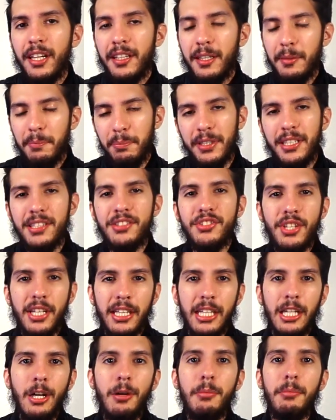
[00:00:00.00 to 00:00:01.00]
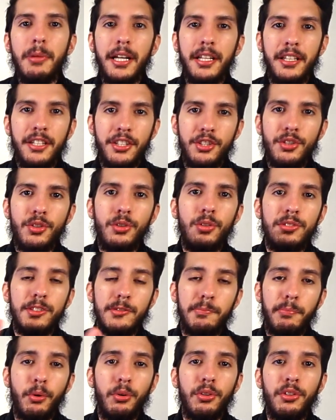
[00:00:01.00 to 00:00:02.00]
then please check out my initial
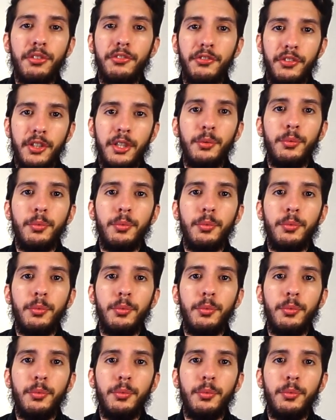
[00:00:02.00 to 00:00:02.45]
spoiler-free